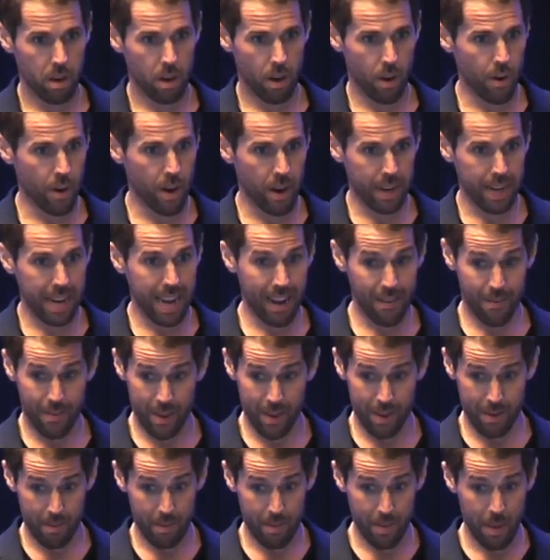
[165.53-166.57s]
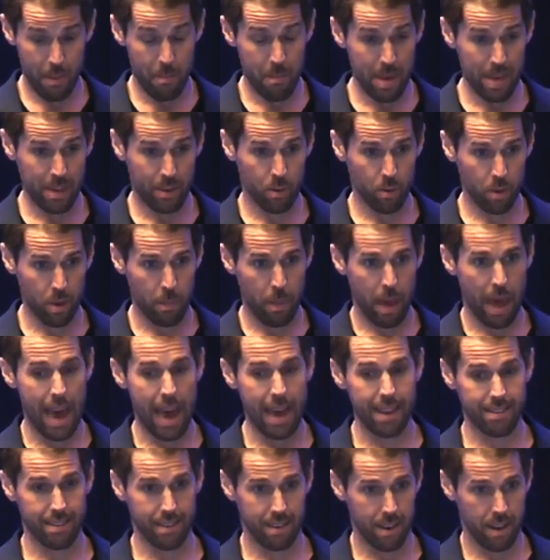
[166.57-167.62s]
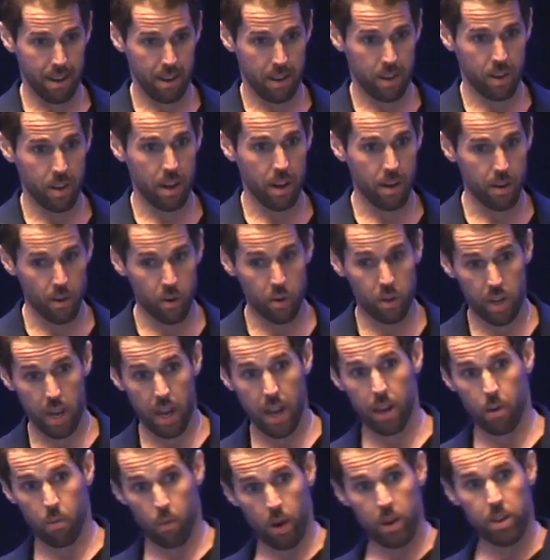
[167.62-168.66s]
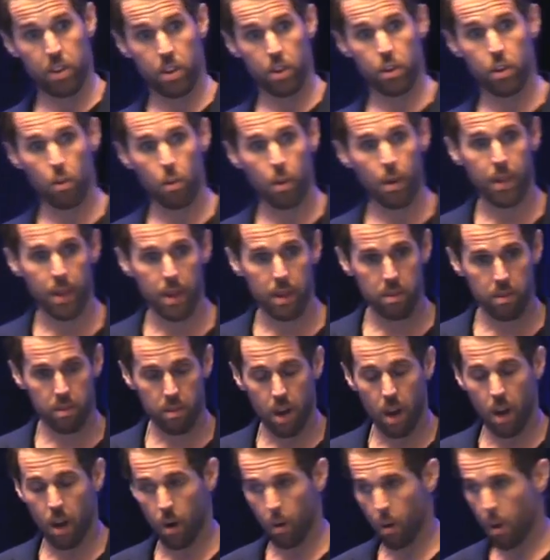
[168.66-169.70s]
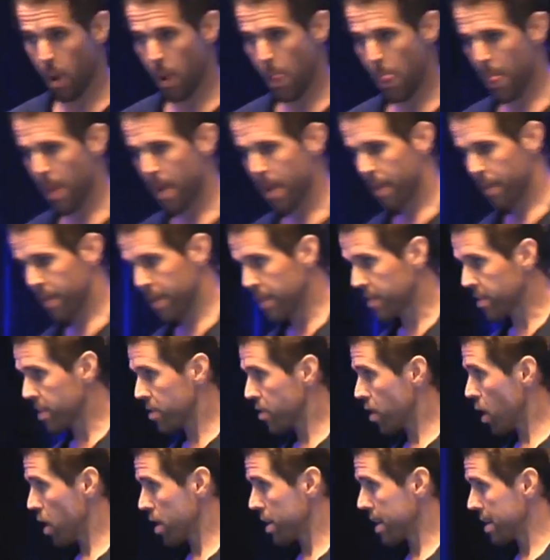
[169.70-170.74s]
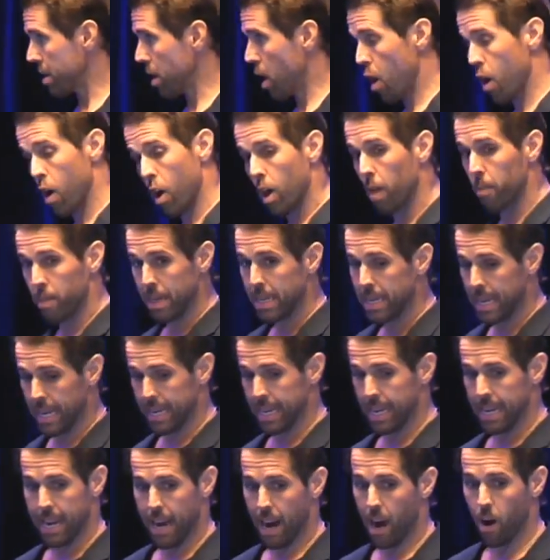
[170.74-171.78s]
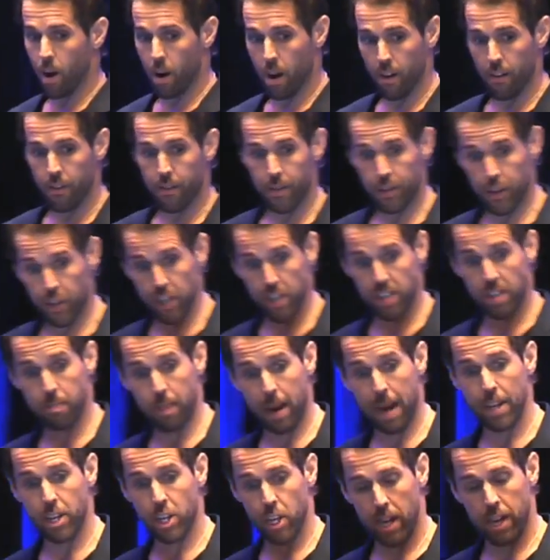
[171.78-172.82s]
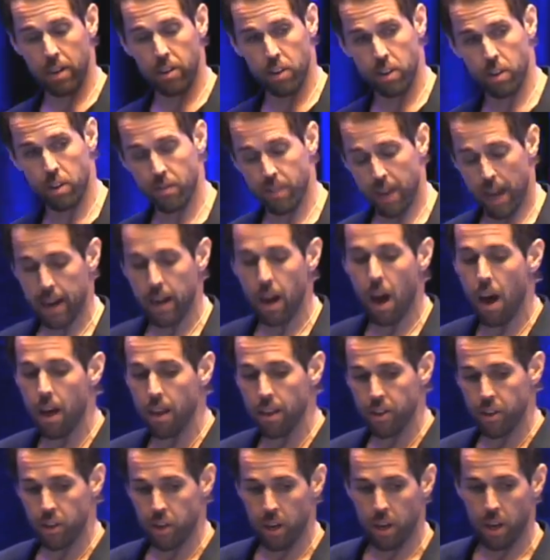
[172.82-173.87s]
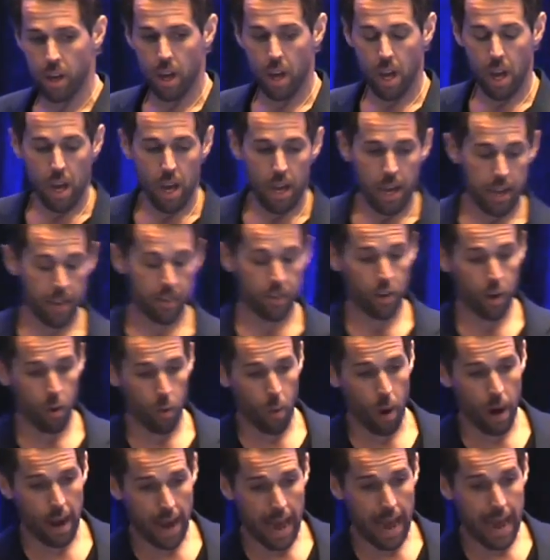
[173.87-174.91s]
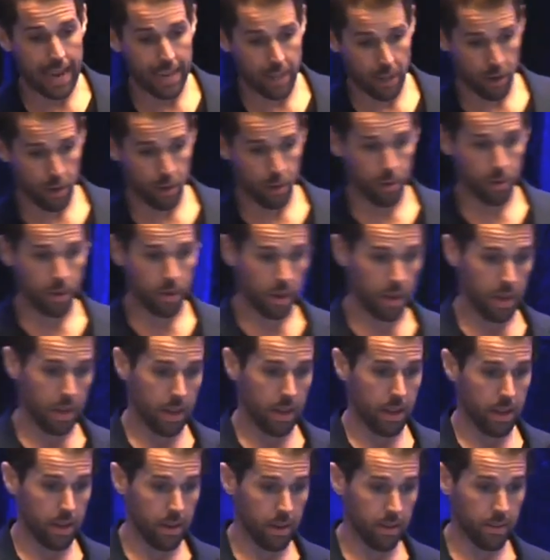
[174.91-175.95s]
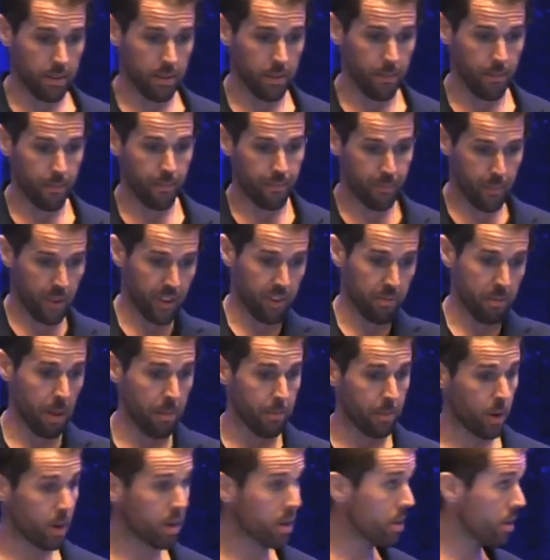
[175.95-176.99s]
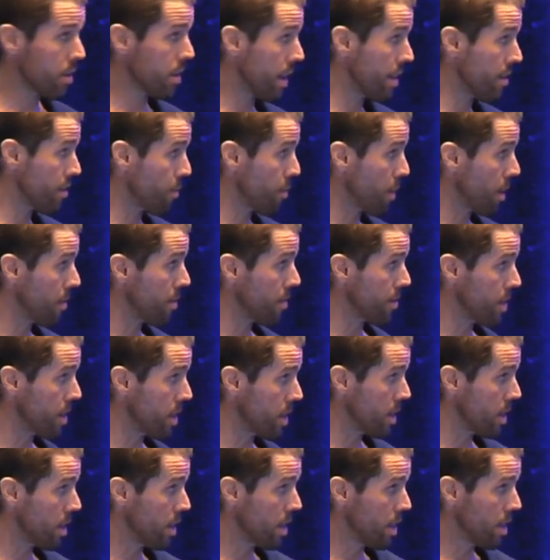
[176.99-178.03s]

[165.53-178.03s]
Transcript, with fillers: Or you're not gonna have the, the mental capacity to understand what to do with it. So this is, can all be taken care of just by changing your psychology. And so what I do is, this is my book. You guys have probably seen it.